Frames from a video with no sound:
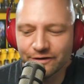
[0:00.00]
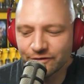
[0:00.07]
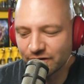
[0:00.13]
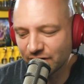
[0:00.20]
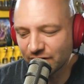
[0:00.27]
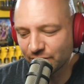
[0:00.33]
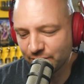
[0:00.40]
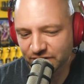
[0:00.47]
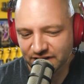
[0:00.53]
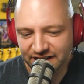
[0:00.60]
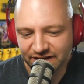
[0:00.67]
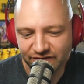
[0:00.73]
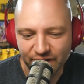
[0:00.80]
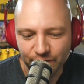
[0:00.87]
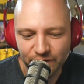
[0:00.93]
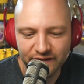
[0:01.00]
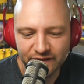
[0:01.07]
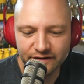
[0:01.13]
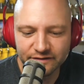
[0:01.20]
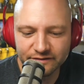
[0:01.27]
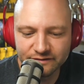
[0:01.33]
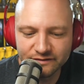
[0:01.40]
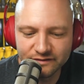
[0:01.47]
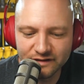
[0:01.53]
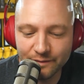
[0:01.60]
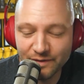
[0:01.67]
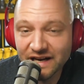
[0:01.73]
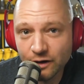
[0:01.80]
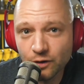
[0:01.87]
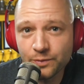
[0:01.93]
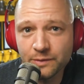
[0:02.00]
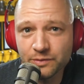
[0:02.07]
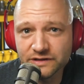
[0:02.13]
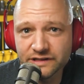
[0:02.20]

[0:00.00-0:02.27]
don't know how people can live that way, though. I mean, I know people